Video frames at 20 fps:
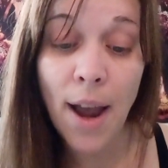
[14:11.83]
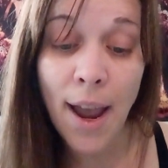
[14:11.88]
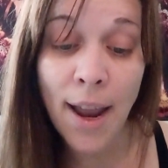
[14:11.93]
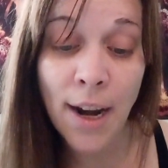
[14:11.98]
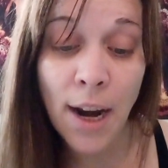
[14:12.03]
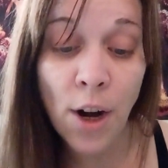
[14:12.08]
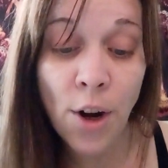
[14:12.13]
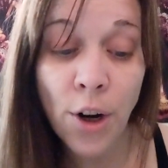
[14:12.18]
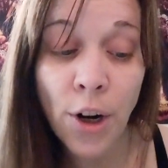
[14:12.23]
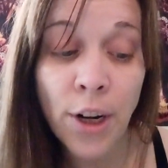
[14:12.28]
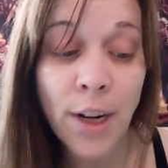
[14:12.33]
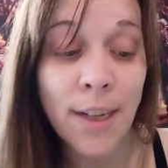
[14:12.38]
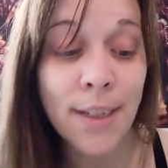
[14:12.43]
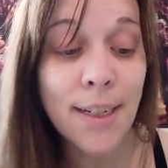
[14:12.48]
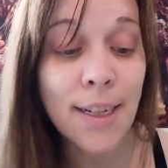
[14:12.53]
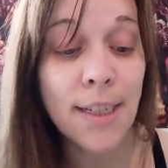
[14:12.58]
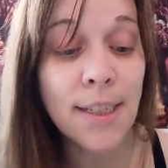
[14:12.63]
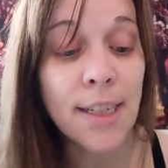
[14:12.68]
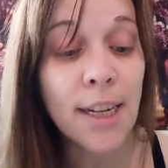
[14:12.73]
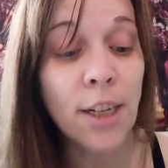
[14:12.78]
and I heard
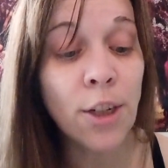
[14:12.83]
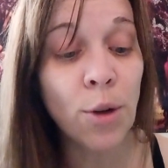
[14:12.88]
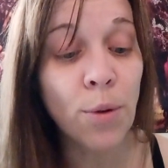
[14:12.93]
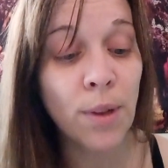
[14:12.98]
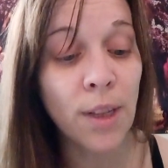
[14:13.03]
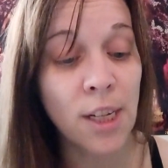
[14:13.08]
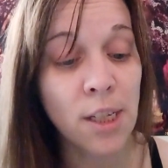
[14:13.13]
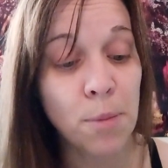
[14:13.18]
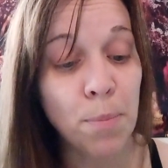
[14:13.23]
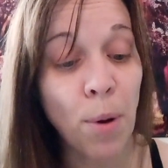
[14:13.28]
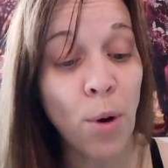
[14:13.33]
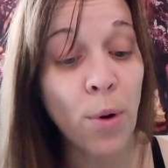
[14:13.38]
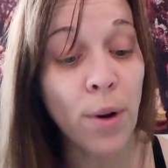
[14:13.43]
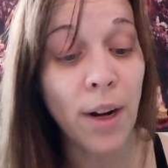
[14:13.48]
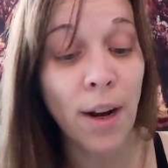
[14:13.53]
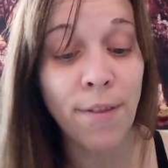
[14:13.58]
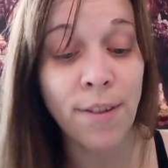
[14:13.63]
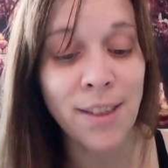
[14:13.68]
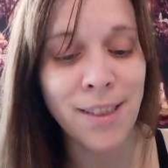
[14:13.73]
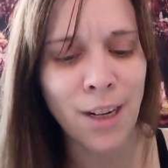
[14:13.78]
it continually
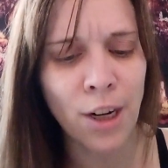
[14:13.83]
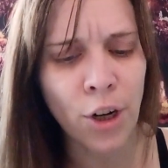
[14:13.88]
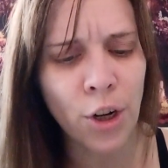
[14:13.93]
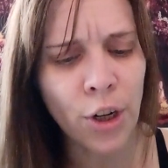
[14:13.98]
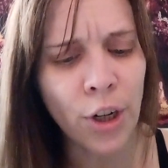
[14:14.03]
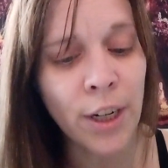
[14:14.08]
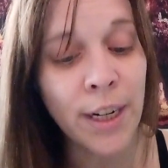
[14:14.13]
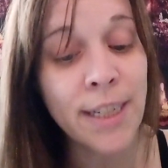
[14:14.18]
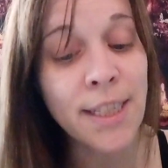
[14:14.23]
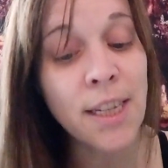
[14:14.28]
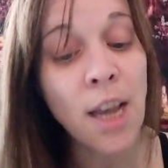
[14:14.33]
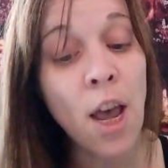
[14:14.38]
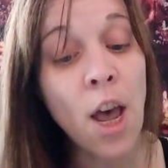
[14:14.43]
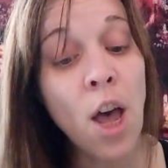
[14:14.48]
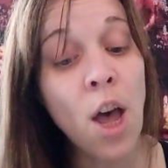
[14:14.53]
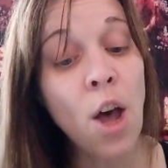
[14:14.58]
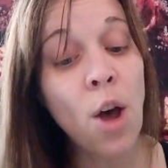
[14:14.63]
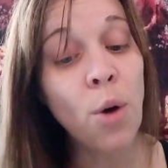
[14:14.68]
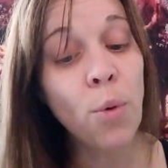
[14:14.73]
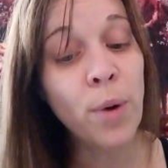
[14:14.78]
spoken of as an occurrence
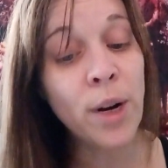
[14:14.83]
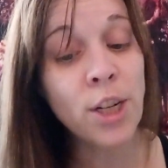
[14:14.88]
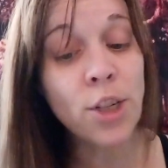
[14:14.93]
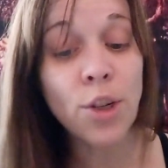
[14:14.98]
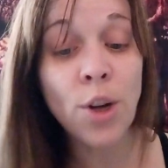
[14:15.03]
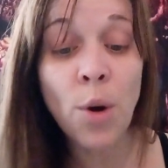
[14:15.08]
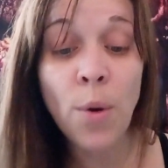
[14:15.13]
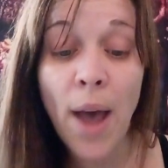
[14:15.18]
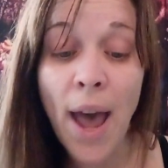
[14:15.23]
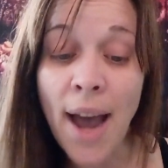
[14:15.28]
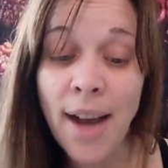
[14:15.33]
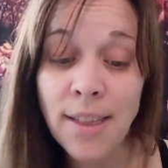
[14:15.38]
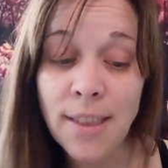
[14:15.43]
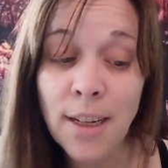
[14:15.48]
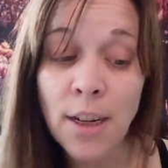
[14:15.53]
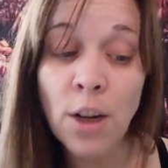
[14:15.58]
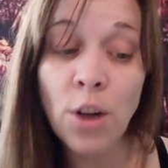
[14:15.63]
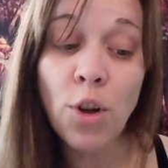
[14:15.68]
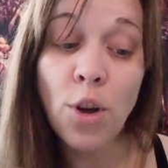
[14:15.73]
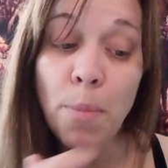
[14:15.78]
which no
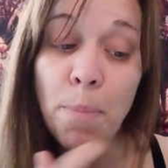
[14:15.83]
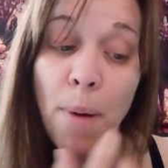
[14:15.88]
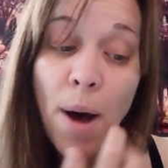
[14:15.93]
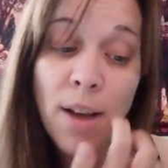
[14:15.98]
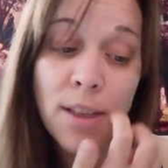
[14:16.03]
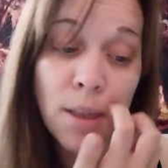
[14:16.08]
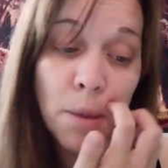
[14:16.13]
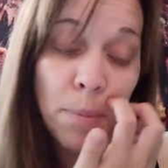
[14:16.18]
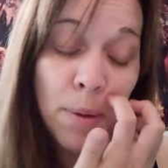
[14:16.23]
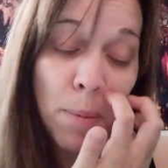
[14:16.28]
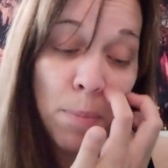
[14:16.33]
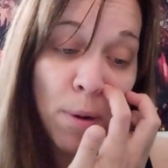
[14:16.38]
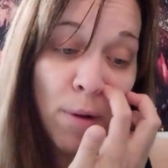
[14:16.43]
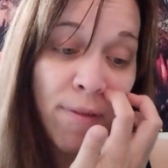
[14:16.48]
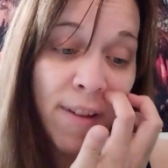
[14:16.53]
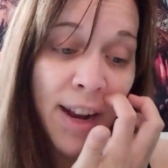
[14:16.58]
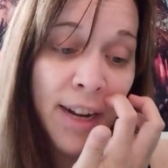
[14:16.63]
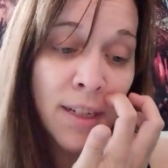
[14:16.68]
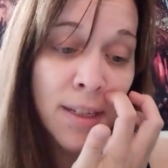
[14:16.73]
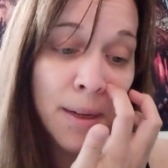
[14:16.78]
accident could possibly
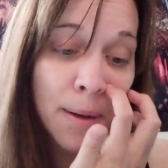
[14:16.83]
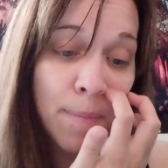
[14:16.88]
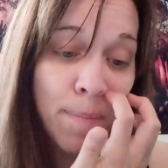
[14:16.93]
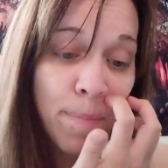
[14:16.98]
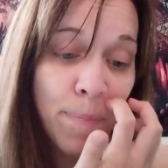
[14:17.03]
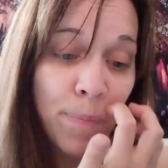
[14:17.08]
prevent.